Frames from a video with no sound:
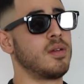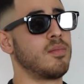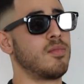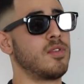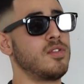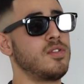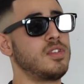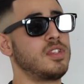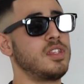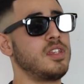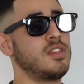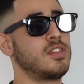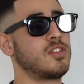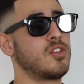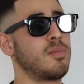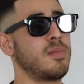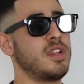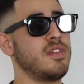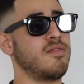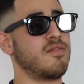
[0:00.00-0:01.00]
bro, you seen
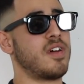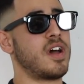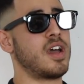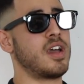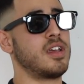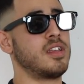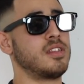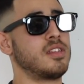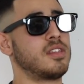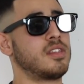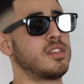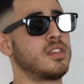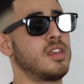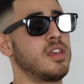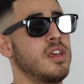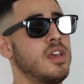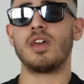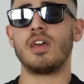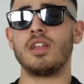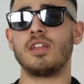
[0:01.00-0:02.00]
so many vines
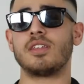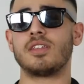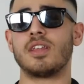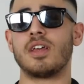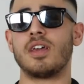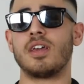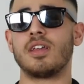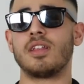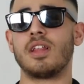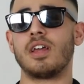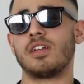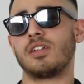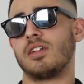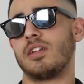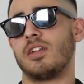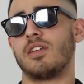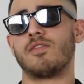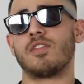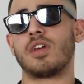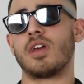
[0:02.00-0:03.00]
and it's like that
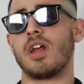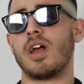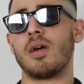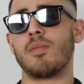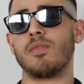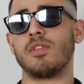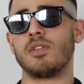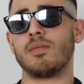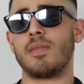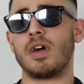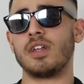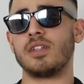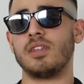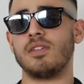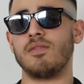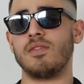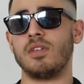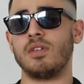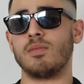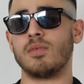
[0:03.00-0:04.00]
shit never gonna happen to my
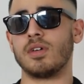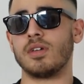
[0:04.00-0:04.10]
TV.